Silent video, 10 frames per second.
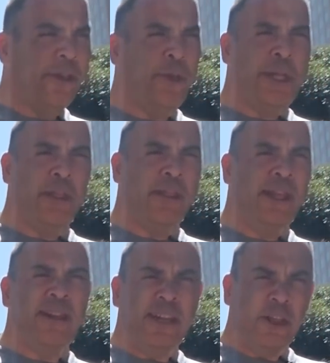So you can
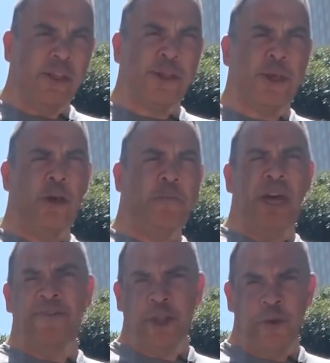see that the scope
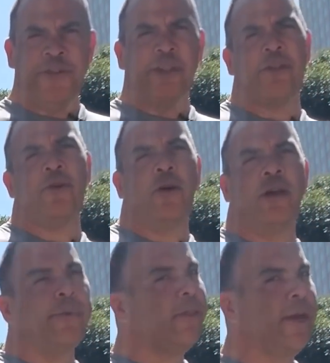of Shufelt's story
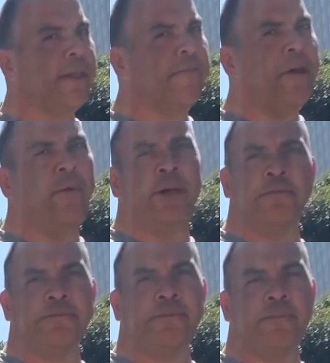was not a small one.
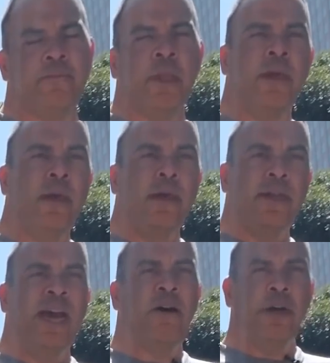
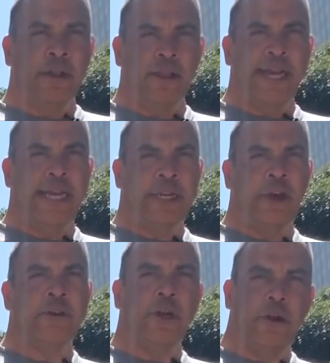Now, on a side
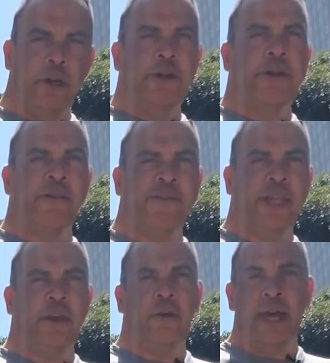note, earlier in this
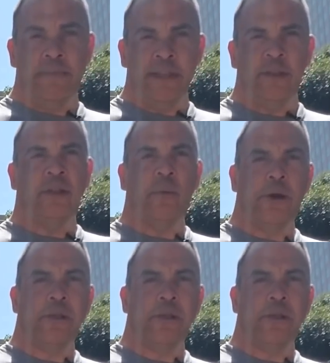video I mentioned the